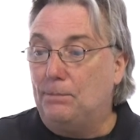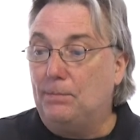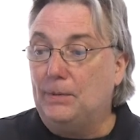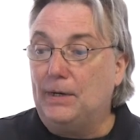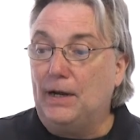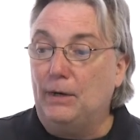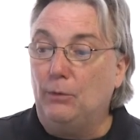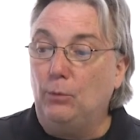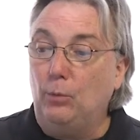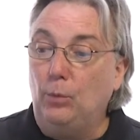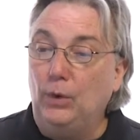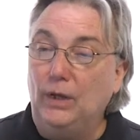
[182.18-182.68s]
But
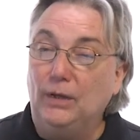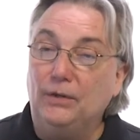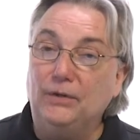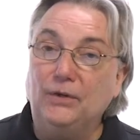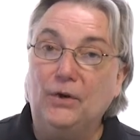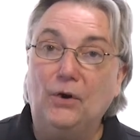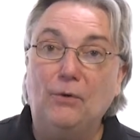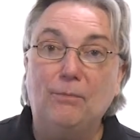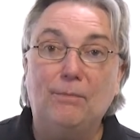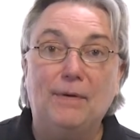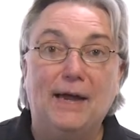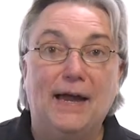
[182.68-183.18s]
I will
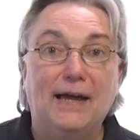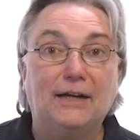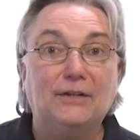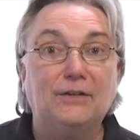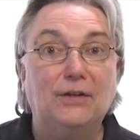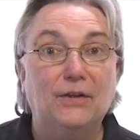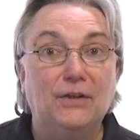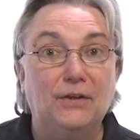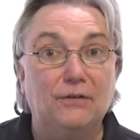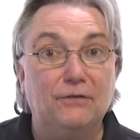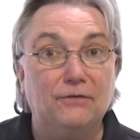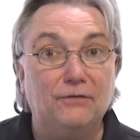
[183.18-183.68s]
go back
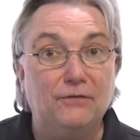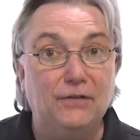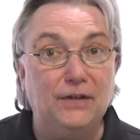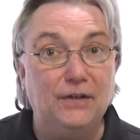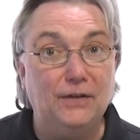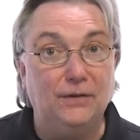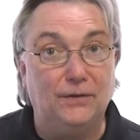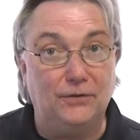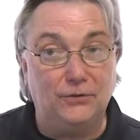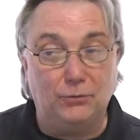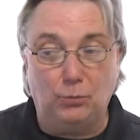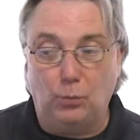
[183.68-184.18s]
to the
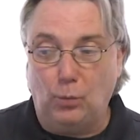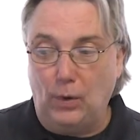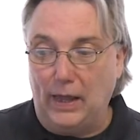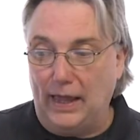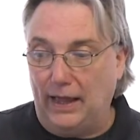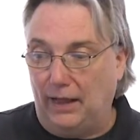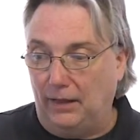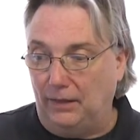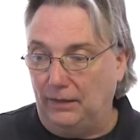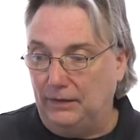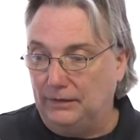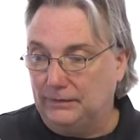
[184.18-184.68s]
fields
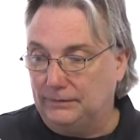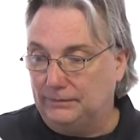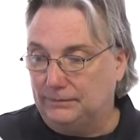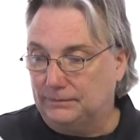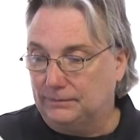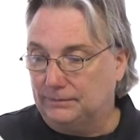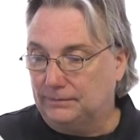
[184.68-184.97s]
well.